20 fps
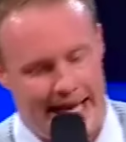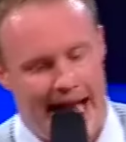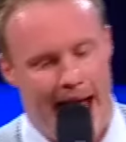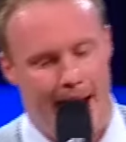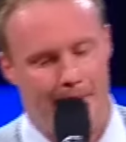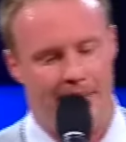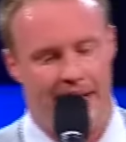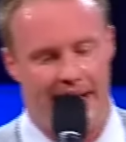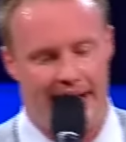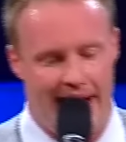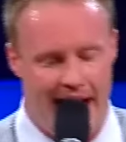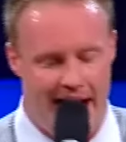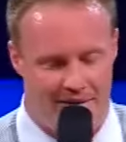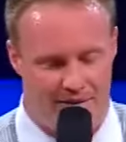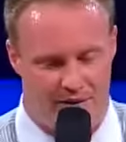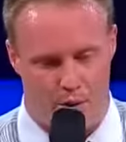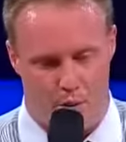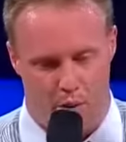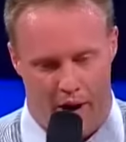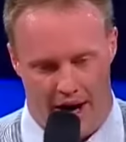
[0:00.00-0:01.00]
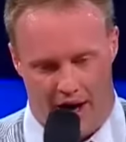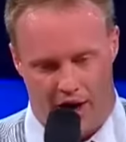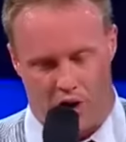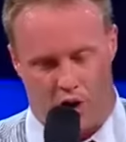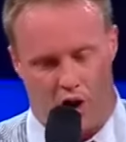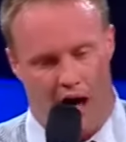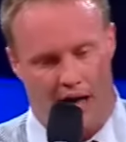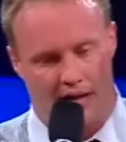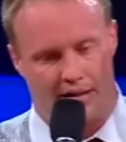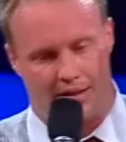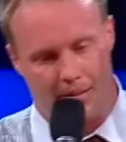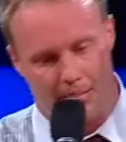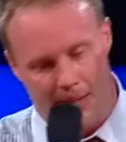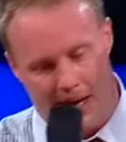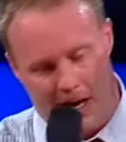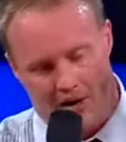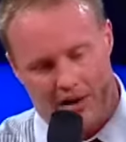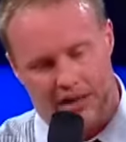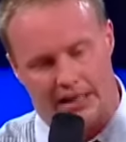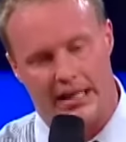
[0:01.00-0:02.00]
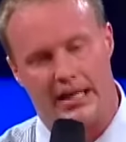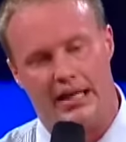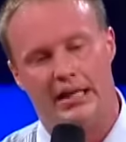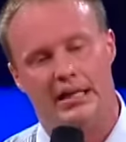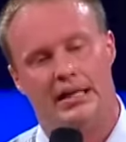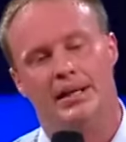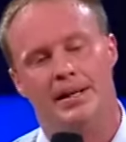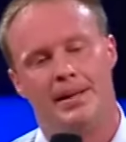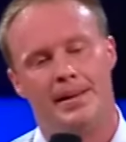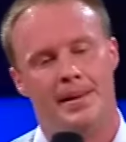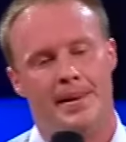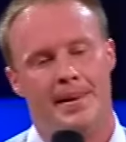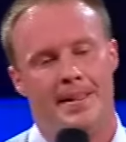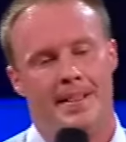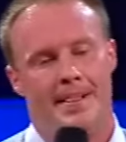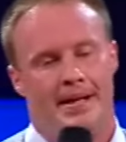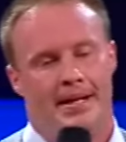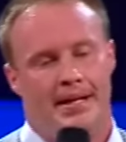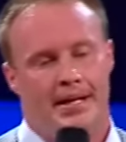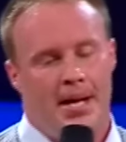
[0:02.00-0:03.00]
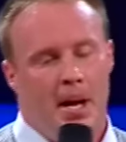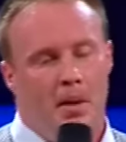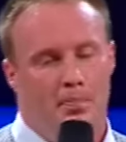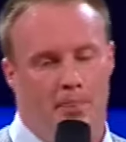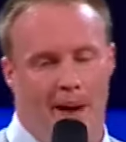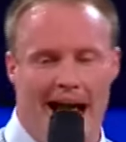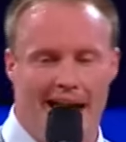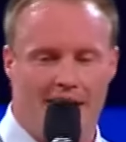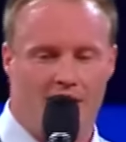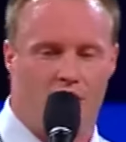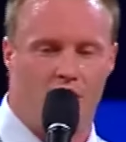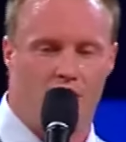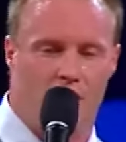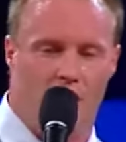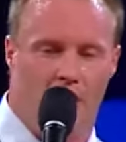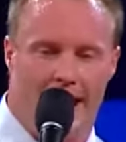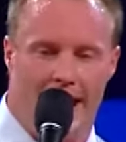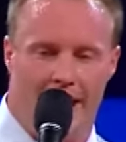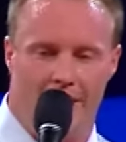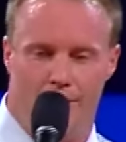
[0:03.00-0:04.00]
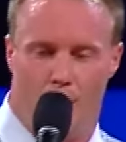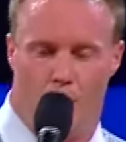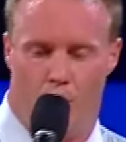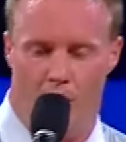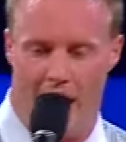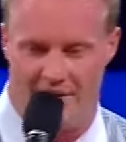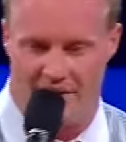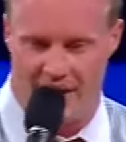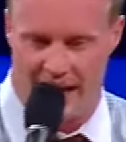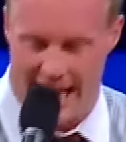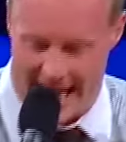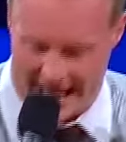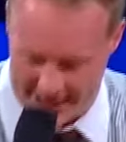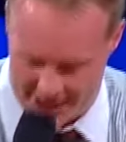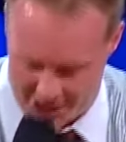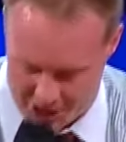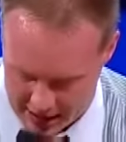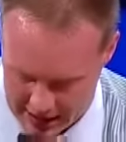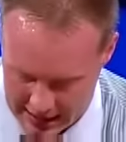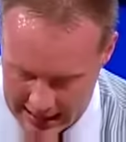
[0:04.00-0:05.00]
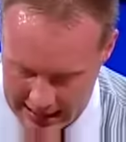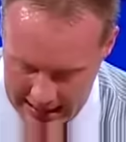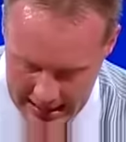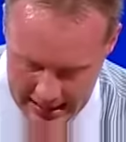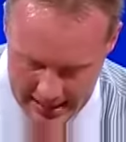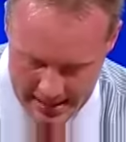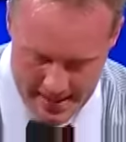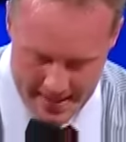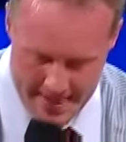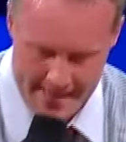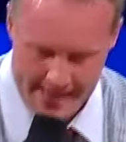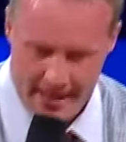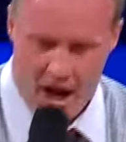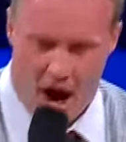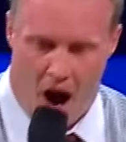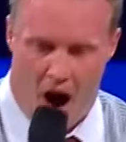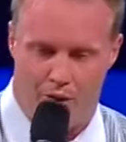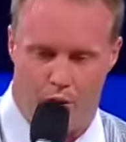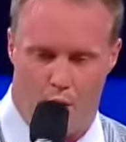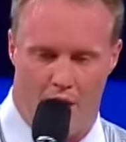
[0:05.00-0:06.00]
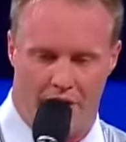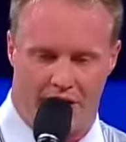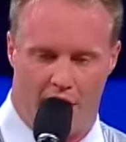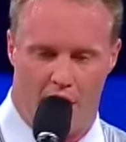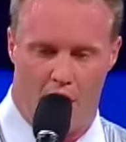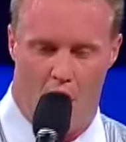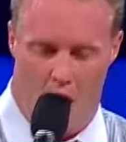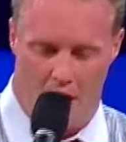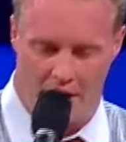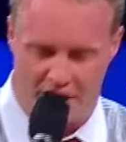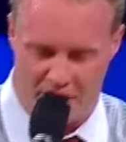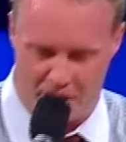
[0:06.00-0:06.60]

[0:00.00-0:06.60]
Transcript: happening everywhere across America. Pastors are getting the revelation of what the Lord